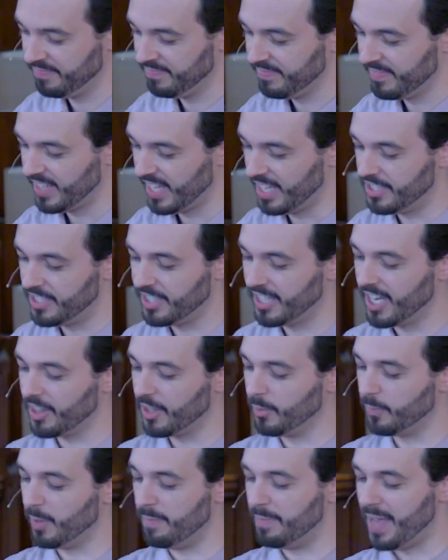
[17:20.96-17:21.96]
And
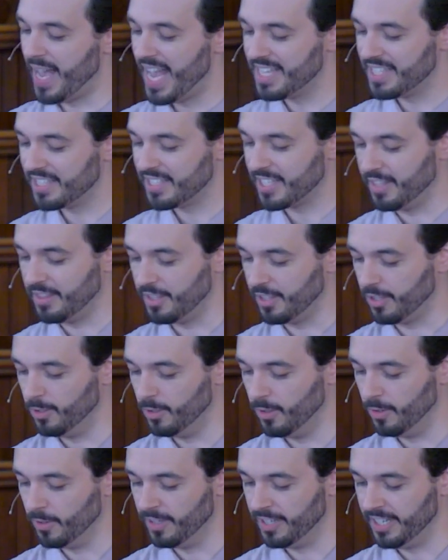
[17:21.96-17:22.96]
together we bask in the
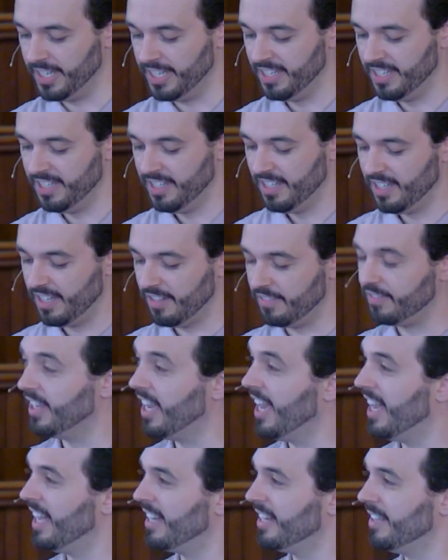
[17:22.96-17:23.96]
glory of
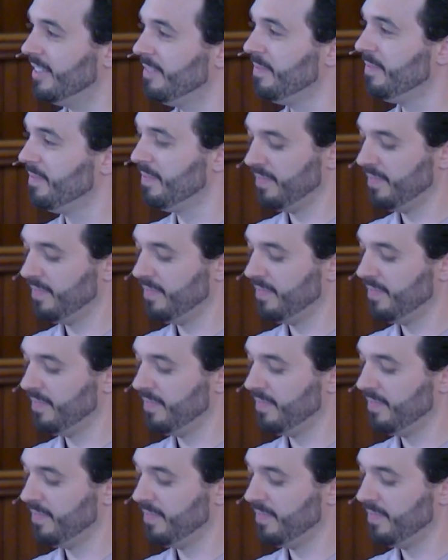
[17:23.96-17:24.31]
God.